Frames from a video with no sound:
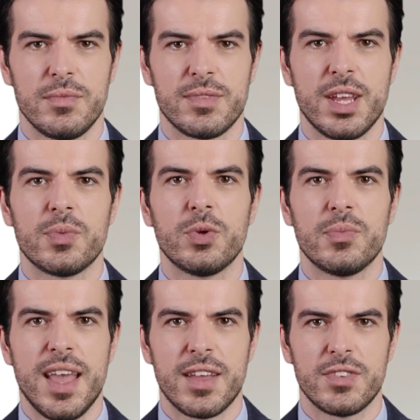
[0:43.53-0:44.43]
Keep your
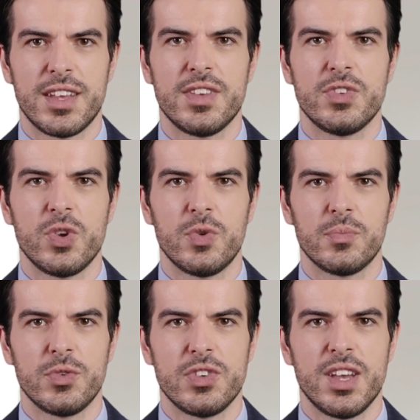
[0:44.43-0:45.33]
battery at a certain
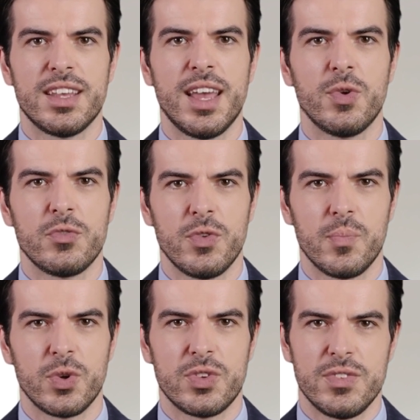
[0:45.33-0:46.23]
percent level for
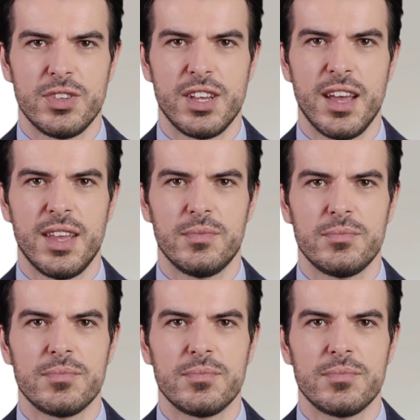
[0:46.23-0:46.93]
most of the time.